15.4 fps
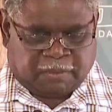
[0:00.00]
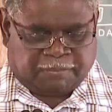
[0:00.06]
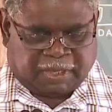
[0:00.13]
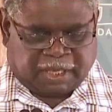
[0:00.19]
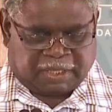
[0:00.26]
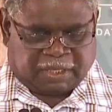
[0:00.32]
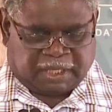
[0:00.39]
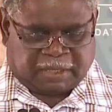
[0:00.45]

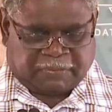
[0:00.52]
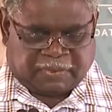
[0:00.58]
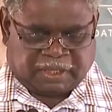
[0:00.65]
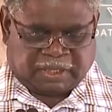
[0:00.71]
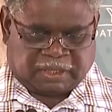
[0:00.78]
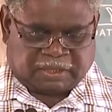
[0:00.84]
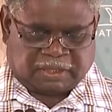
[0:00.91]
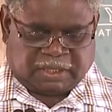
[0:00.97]
Balanda
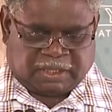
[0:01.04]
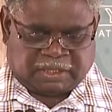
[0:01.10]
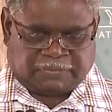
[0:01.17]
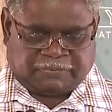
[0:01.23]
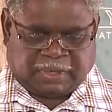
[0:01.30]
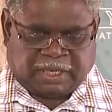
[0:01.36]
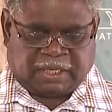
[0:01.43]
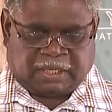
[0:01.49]
governance is
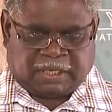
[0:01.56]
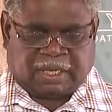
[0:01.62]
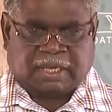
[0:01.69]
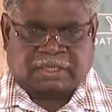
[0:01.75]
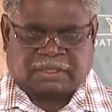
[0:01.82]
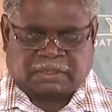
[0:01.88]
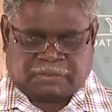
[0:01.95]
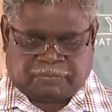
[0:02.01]
failing
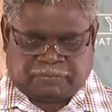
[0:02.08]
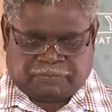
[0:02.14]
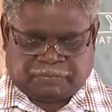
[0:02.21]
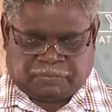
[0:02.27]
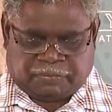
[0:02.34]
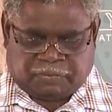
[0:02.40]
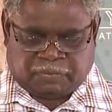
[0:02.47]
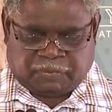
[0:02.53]
us.
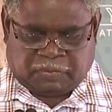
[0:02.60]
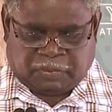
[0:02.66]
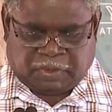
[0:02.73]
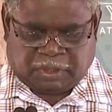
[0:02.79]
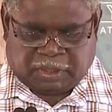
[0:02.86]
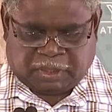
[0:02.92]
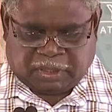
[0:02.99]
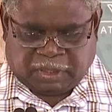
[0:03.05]

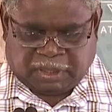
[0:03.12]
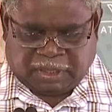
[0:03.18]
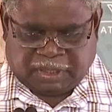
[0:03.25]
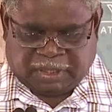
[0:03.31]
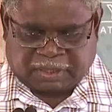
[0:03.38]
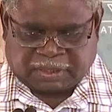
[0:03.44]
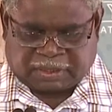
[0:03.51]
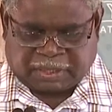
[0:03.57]
It
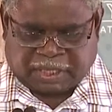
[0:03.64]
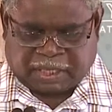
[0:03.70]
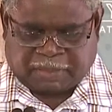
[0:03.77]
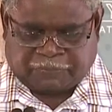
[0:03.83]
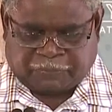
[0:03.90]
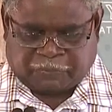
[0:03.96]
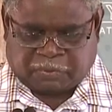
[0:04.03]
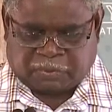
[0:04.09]
is time
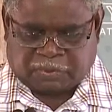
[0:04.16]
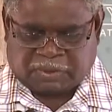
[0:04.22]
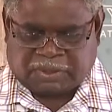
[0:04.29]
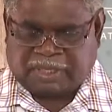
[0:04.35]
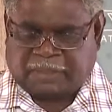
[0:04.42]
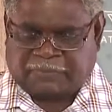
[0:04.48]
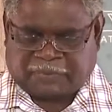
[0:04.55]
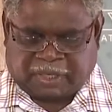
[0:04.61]
for
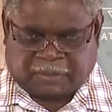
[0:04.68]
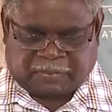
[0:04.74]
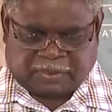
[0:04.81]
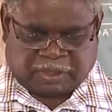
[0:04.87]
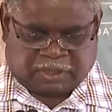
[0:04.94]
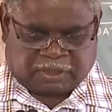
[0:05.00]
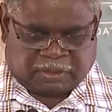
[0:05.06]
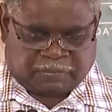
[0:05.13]

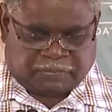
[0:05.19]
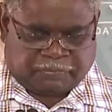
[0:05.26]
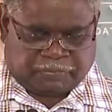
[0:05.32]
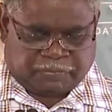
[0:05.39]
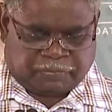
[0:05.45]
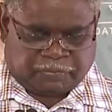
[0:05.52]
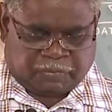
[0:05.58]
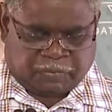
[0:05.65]
self-governance.
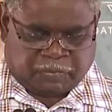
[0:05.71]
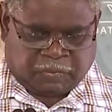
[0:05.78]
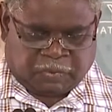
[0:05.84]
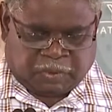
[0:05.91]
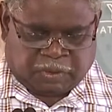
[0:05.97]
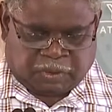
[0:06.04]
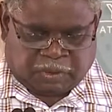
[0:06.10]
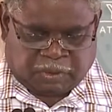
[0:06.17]

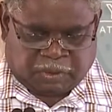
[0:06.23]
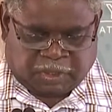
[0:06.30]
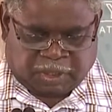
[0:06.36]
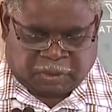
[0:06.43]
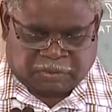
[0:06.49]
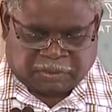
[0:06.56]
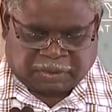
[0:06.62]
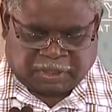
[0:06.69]

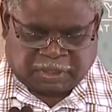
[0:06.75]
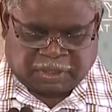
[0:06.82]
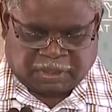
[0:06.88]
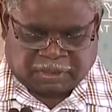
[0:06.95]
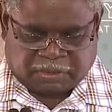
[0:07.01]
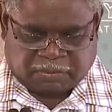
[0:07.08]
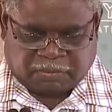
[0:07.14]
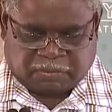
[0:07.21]
Those
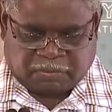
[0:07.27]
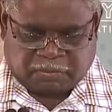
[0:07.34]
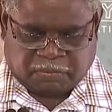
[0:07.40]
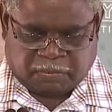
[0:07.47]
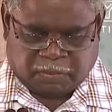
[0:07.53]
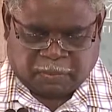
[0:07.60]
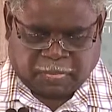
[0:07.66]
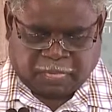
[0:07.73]
things
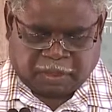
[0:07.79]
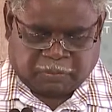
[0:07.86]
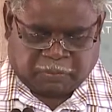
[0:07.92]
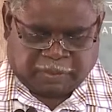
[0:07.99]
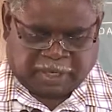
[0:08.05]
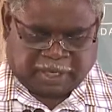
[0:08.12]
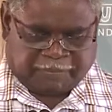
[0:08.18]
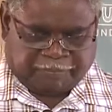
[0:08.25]

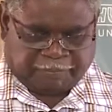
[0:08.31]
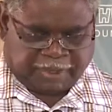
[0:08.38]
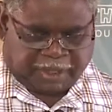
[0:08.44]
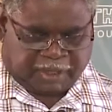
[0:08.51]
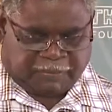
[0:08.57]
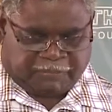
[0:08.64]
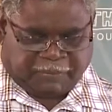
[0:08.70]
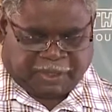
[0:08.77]
we have
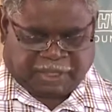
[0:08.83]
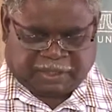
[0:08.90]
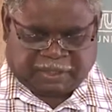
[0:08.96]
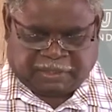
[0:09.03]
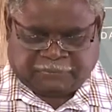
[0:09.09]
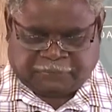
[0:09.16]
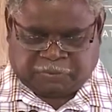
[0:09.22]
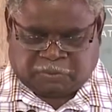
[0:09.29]
been
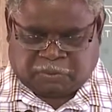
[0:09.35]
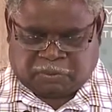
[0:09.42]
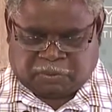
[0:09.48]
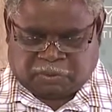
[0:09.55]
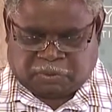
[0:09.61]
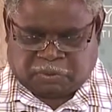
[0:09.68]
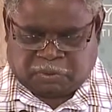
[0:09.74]
fighting for